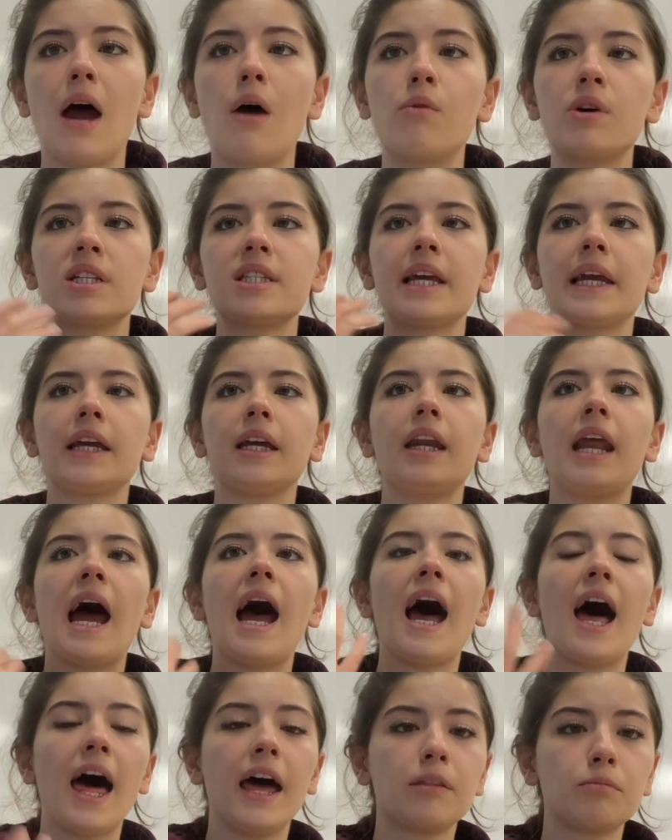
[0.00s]
I was taking a
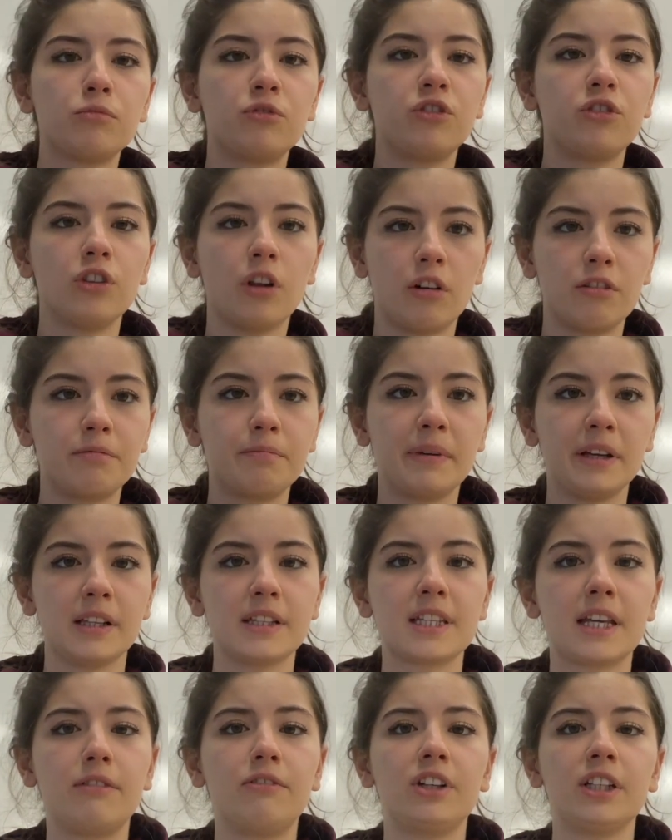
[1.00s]
handful of
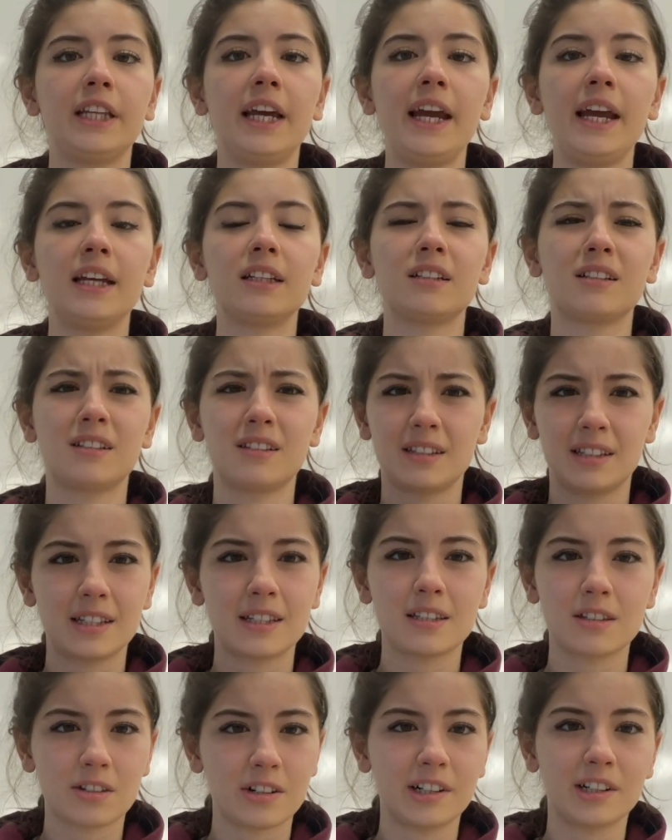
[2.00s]
pills every day, and
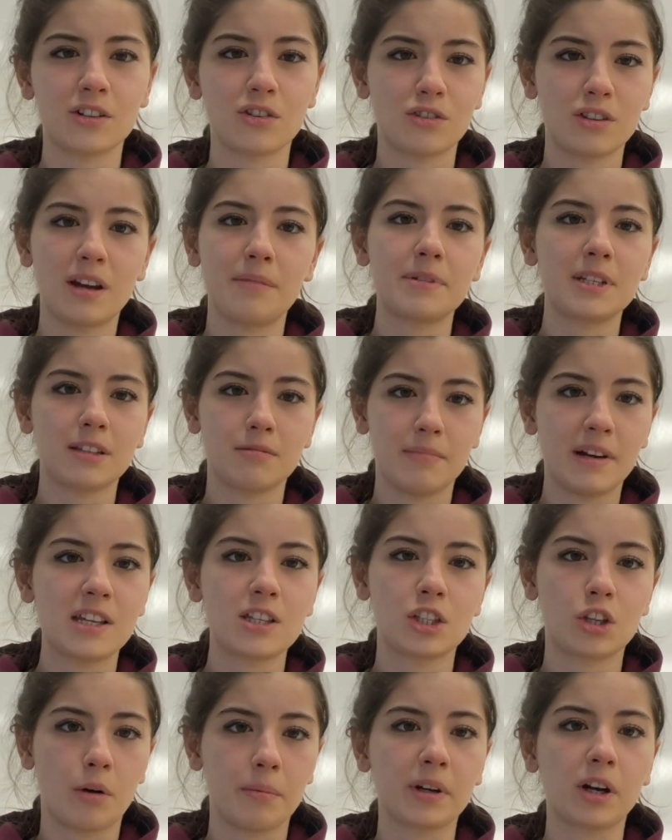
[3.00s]
this started to upset my
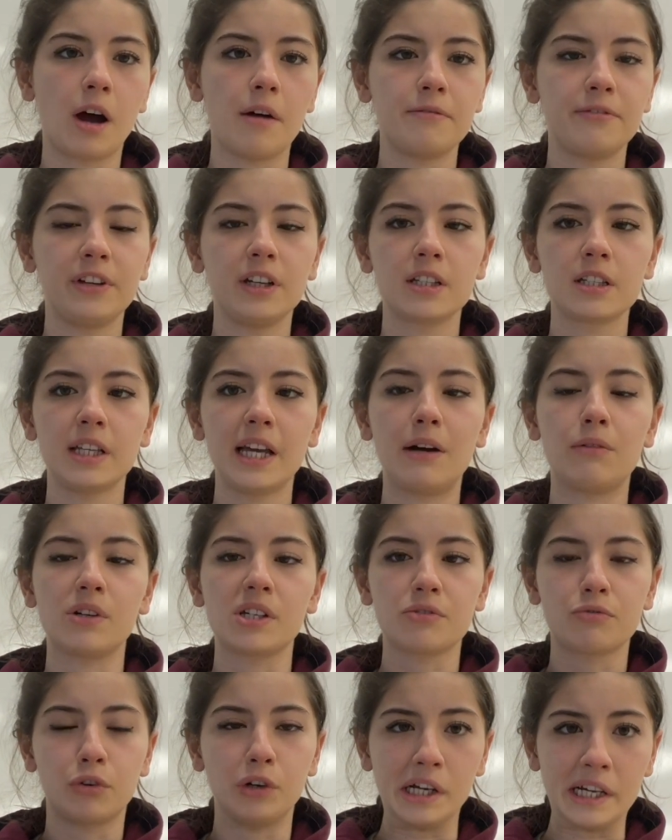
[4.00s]
stomach. Obviously, I
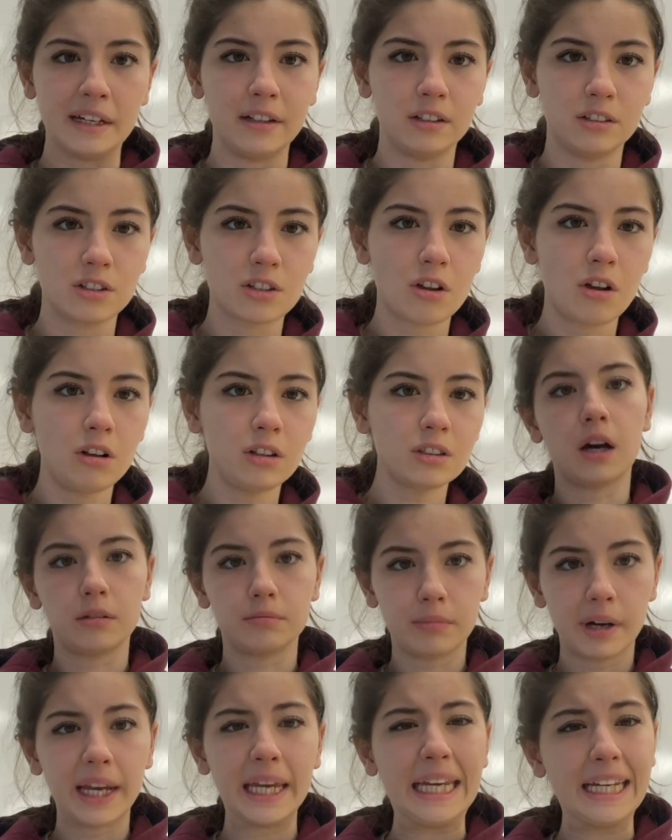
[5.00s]
was 14 years old.
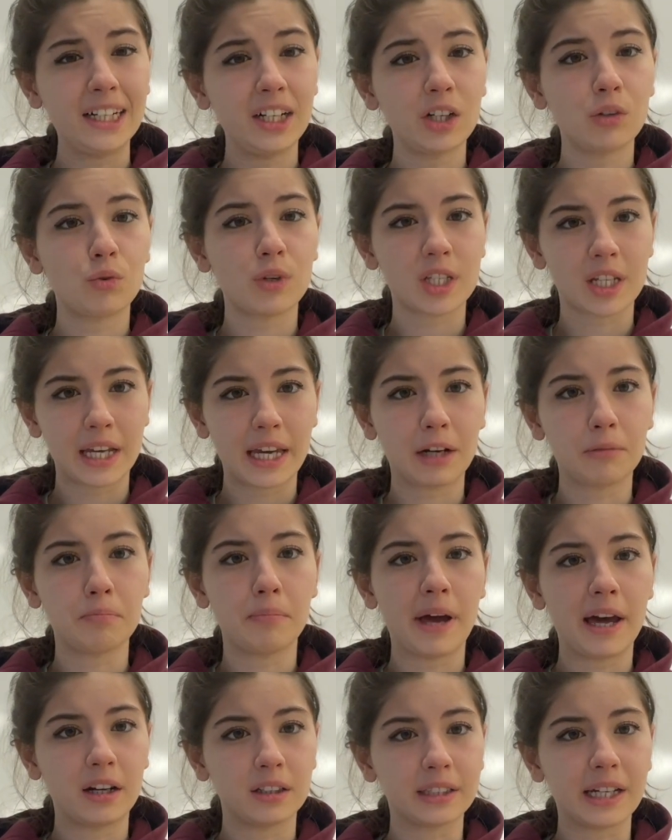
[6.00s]
My hearing was getting
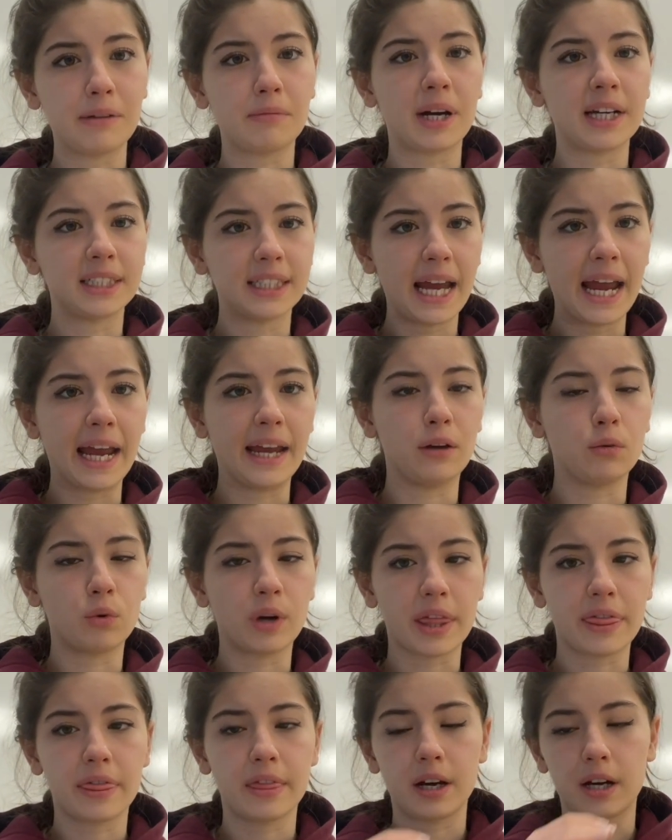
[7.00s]
better day by day
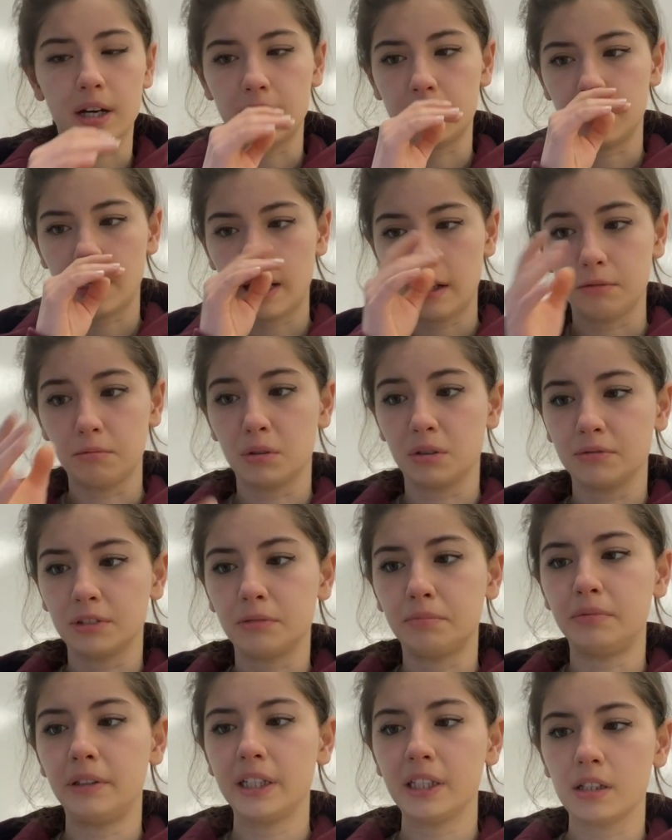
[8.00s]
with the help of the
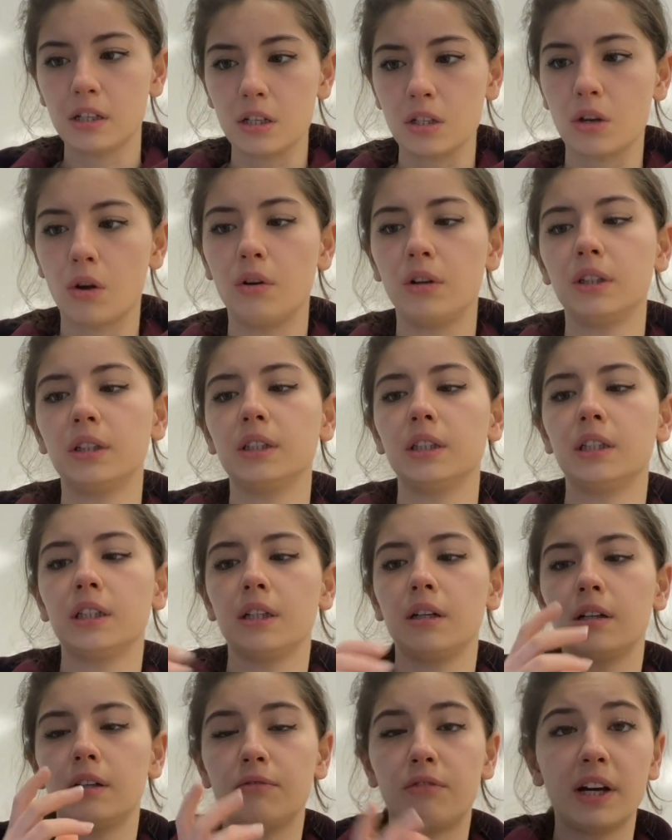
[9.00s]
prednisone
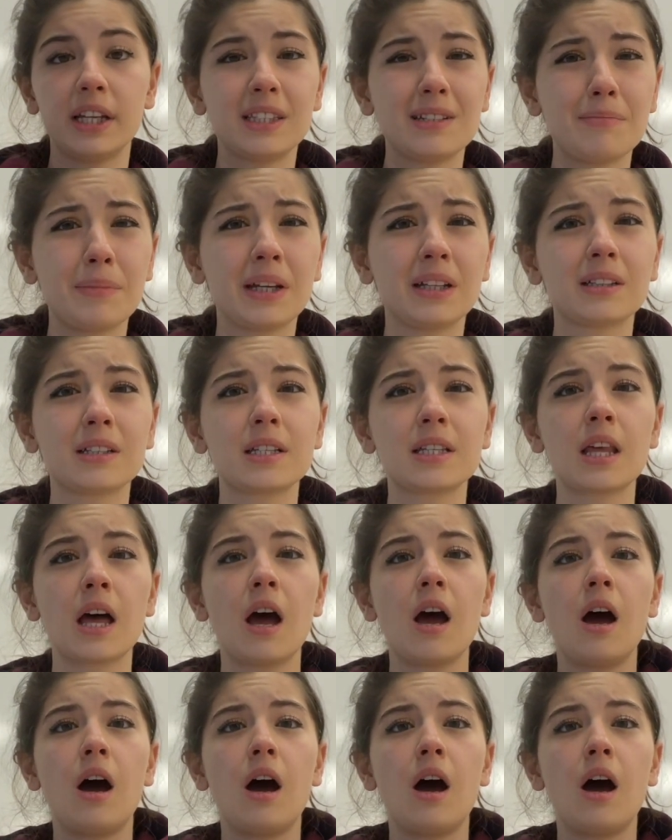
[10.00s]
and vitamins.